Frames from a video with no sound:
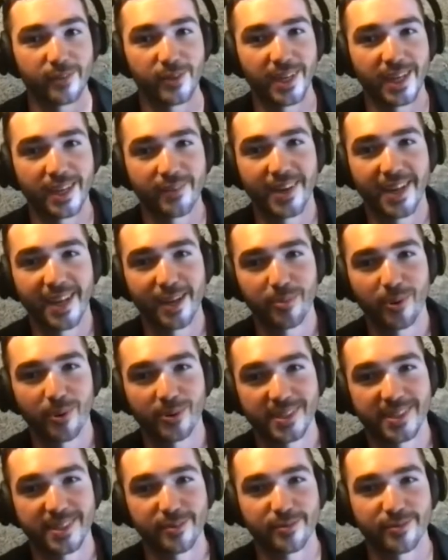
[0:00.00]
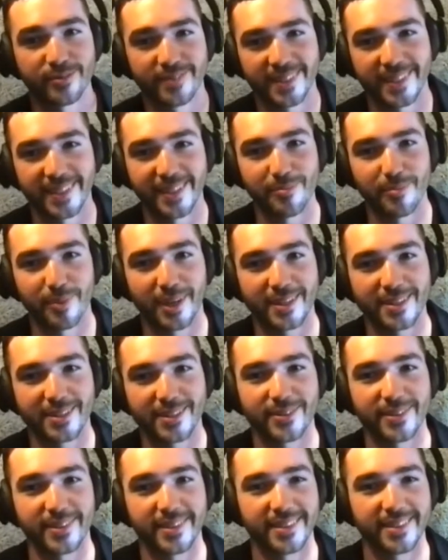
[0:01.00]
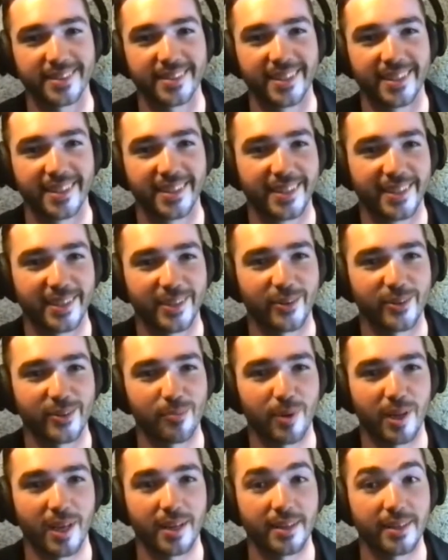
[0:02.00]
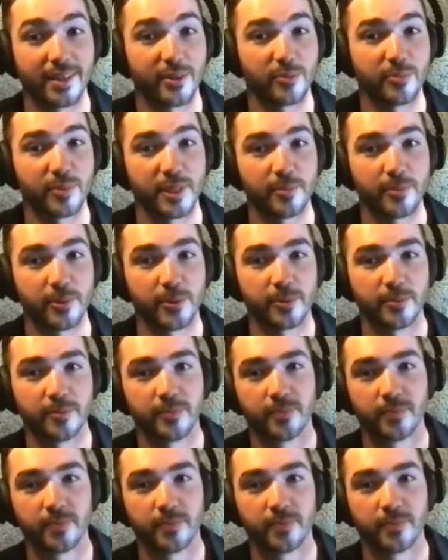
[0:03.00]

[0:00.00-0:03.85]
have a net positive impact on the planet and on people.